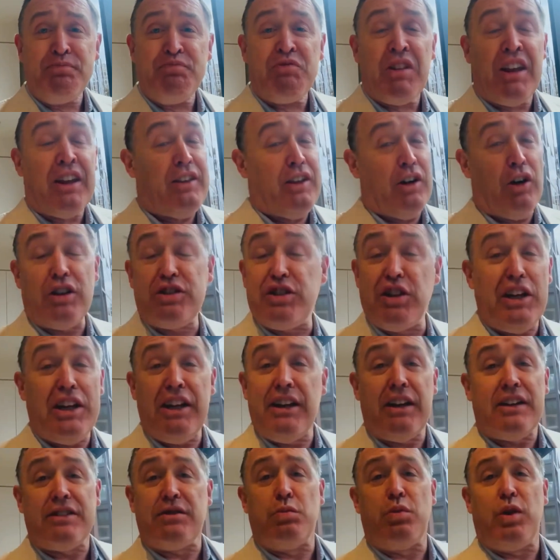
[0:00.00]
The auctioneer
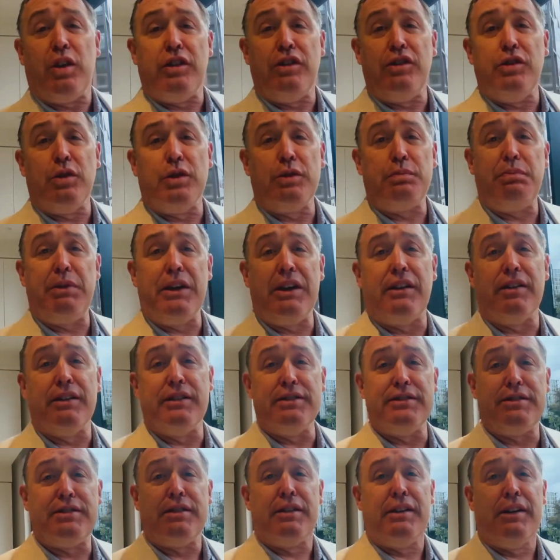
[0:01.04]
doesn't want to do it
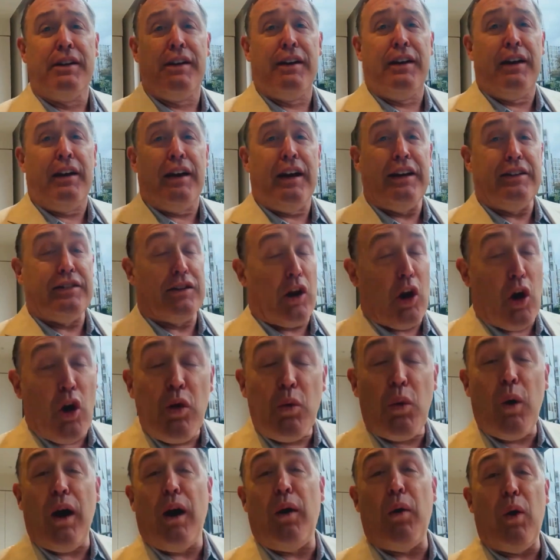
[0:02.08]
because he's a long
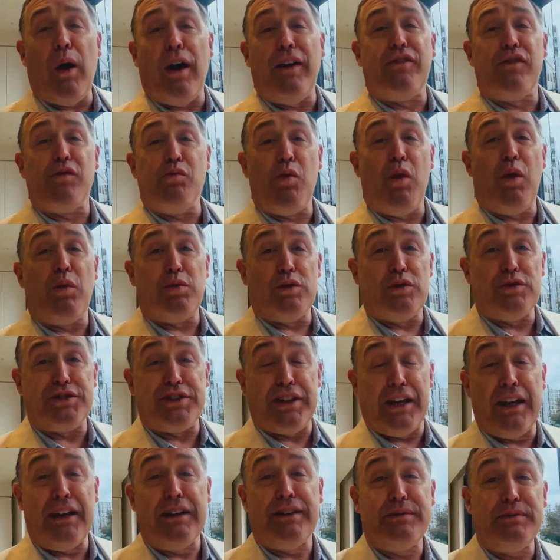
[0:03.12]
way away from what will
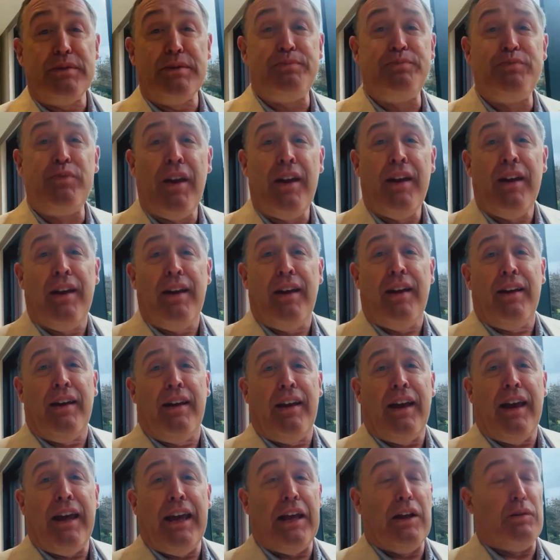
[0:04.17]
sell it.
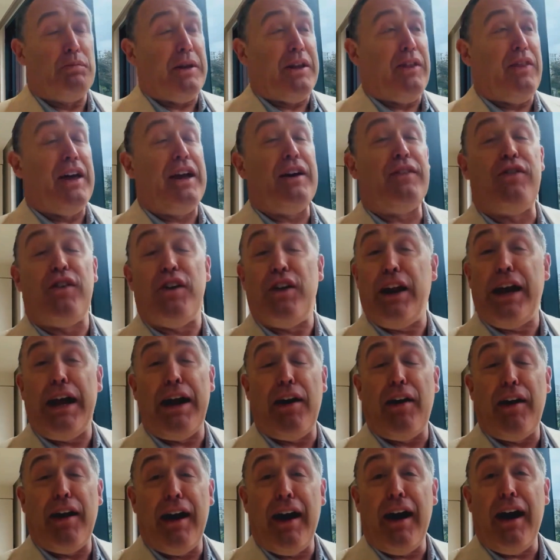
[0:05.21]
He'll be there for an
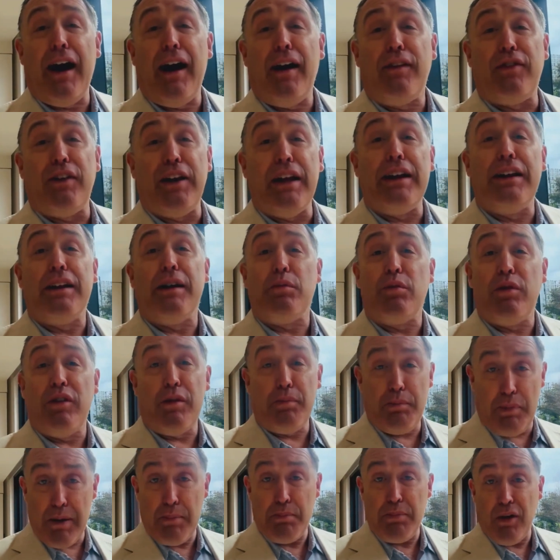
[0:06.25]
hour and a half and end up with a
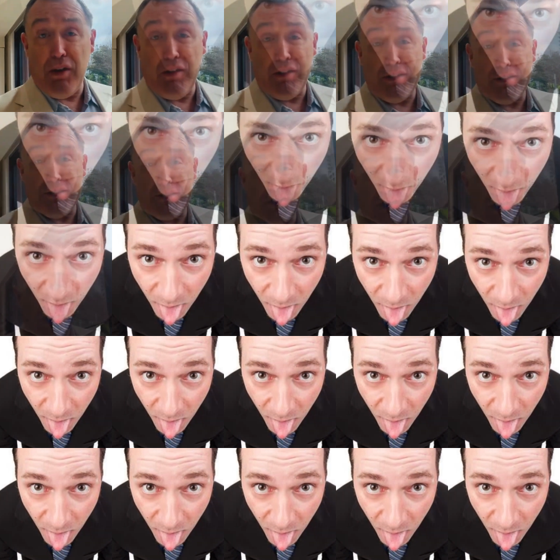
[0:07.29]
pimple on his tongue.